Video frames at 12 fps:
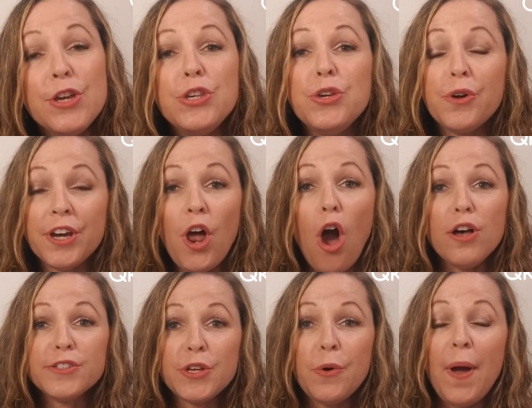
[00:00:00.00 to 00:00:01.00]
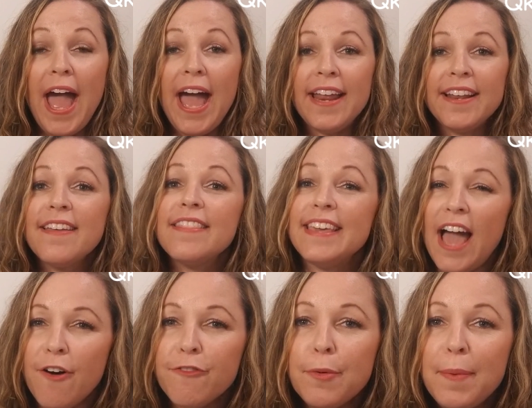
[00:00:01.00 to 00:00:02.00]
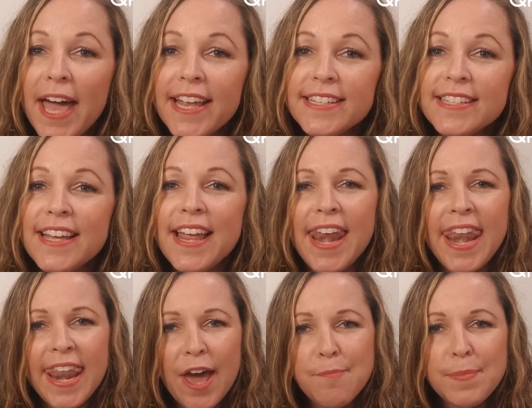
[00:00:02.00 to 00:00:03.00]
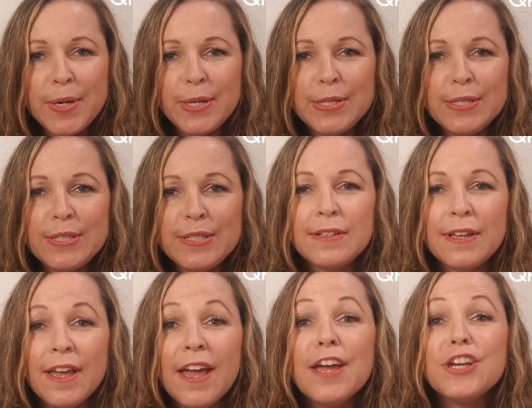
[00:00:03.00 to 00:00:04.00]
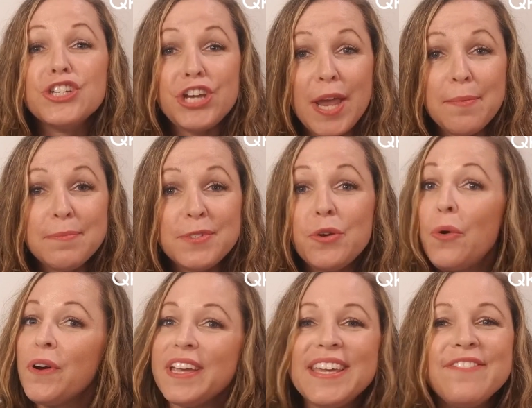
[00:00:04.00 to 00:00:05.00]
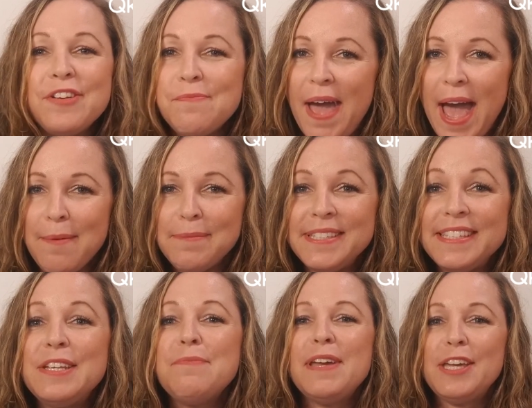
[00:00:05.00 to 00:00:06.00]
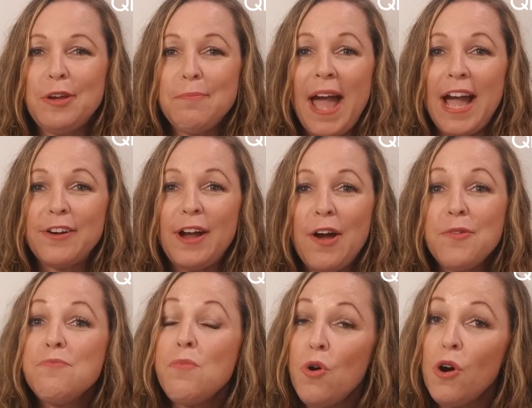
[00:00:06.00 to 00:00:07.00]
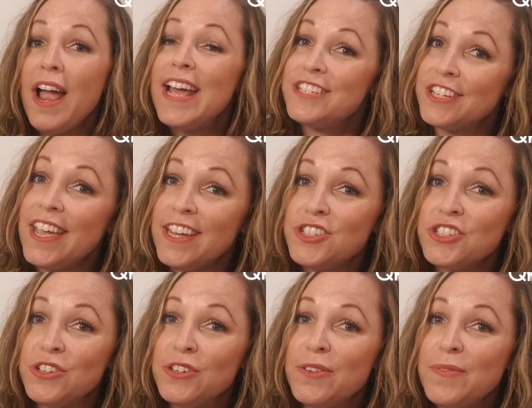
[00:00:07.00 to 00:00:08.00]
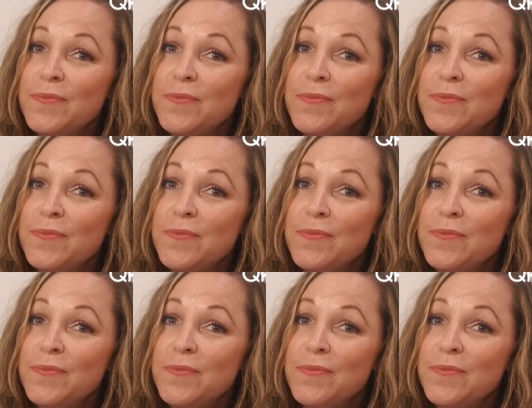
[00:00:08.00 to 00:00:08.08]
You can also add the alphabet, numbers, shapes, or even maps to make your background more educational.